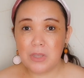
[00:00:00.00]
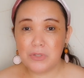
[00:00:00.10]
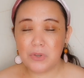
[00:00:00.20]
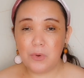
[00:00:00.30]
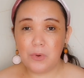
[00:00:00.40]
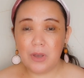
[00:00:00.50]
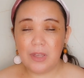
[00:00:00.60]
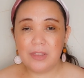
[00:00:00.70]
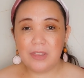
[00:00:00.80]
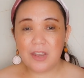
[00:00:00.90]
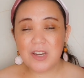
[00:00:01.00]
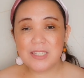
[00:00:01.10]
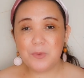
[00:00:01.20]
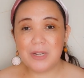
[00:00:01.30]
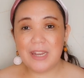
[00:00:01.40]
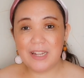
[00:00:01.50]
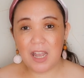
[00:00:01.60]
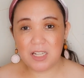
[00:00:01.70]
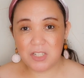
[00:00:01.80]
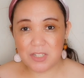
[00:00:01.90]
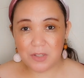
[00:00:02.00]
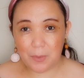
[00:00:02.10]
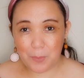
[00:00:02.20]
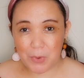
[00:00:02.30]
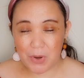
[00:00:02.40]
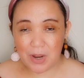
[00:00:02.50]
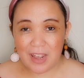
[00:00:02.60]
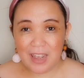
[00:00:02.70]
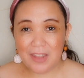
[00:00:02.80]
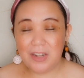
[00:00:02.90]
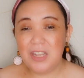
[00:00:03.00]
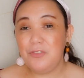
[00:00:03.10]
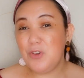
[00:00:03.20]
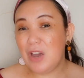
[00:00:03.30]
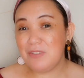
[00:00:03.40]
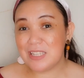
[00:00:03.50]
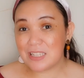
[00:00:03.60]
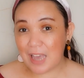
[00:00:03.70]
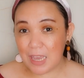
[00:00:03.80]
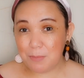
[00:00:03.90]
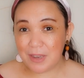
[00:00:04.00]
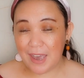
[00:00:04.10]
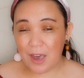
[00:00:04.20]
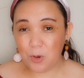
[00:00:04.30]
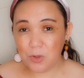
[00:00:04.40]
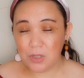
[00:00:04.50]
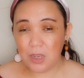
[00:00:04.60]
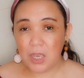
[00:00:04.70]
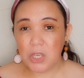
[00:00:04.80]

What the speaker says: So there is a 1-800 number, and then if you have a Skype account,